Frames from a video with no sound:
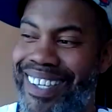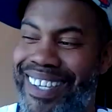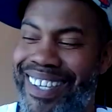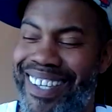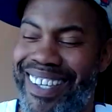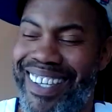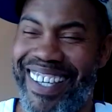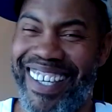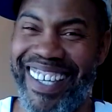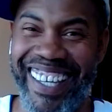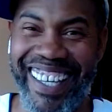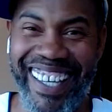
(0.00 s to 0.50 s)

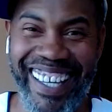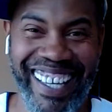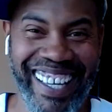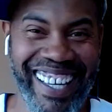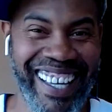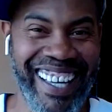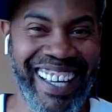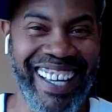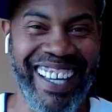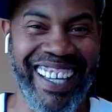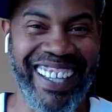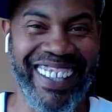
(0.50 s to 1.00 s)
and,
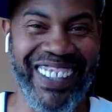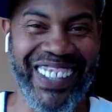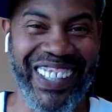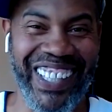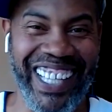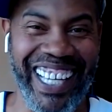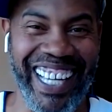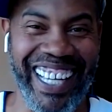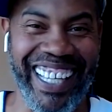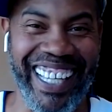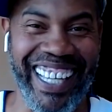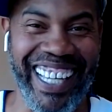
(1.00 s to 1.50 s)

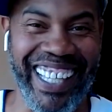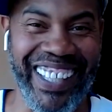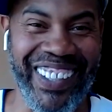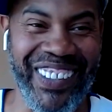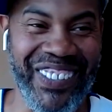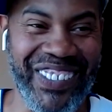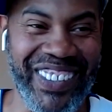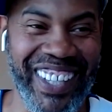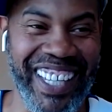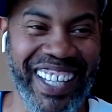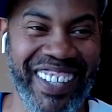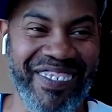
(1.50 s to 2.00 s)

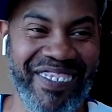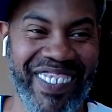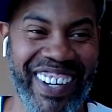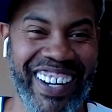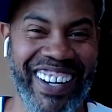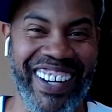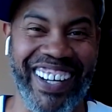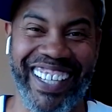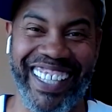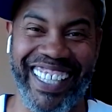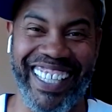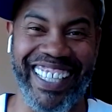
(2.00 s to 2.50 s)
you think
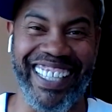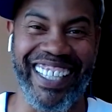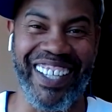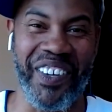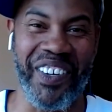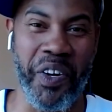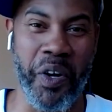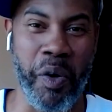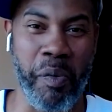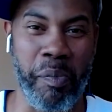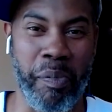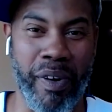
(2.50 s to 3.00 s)
about again
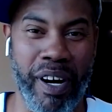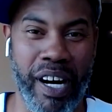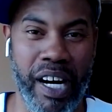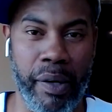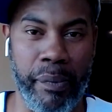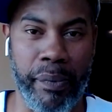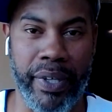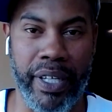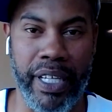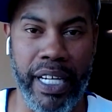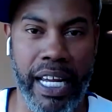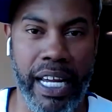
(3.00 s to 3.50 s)
the whole
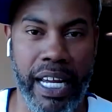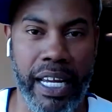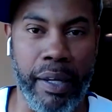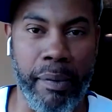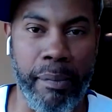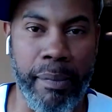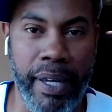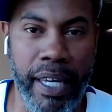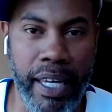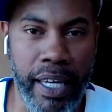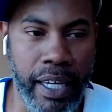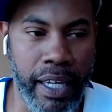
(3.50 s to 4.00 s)
Brian
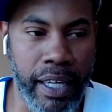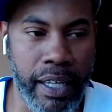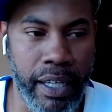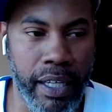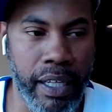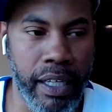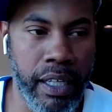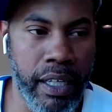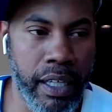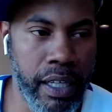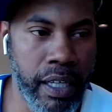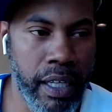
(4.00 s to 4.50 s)
McKnight,
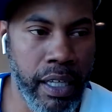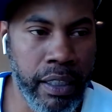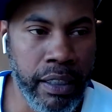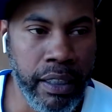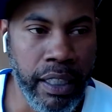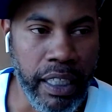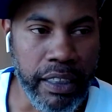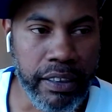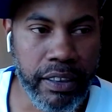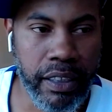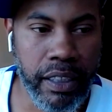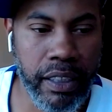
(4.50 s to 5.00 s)
man.
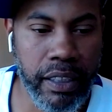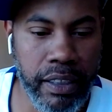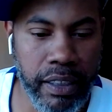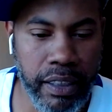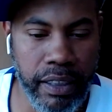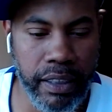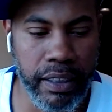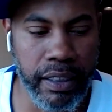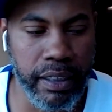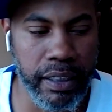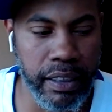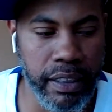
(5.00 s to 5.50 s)
I should have
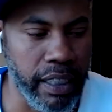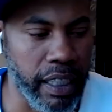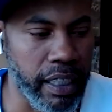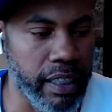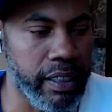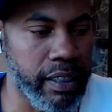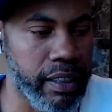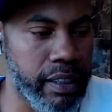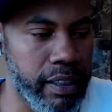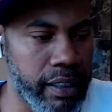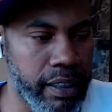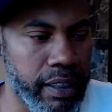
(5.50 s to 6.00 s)
did this. I
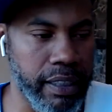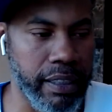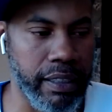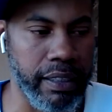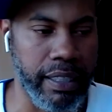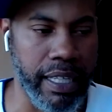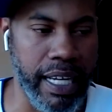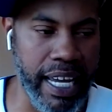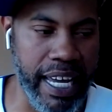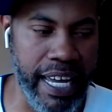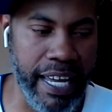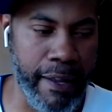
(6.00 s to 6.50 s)
could have
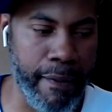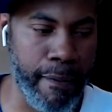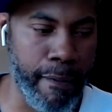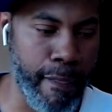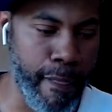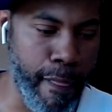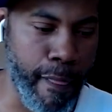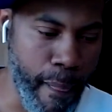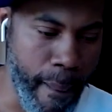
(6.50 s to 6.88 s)
did that